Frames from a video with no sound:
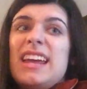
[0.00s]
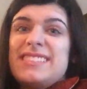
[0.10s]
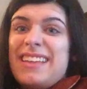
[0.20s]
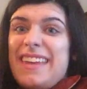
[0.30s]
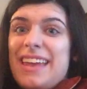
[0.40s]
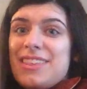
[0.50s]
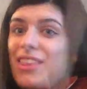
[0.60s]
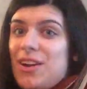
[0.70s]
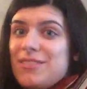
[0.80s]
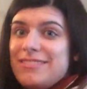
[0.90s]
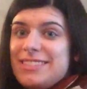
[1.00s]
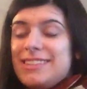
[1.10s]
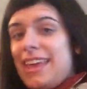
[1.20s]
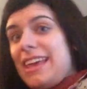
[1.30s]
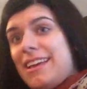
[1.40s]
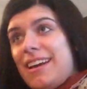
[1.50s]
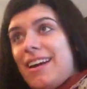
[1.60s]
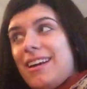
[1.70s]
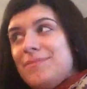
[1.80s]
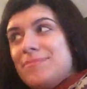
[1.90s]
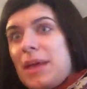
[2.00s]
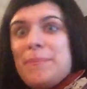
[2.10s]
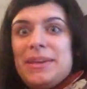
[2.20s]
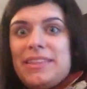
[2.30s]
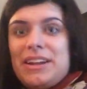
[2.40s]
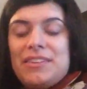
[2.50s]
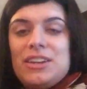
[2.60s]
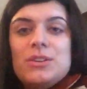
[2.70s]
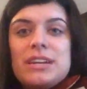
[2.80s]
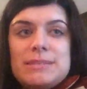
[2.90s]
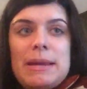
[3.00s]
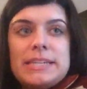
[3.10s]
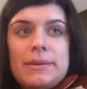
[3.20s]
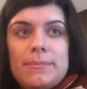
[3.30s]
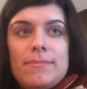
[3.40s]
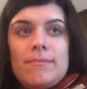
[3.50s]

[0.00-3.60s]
it's on the eighth note. It's like a beat later than you'd expect it.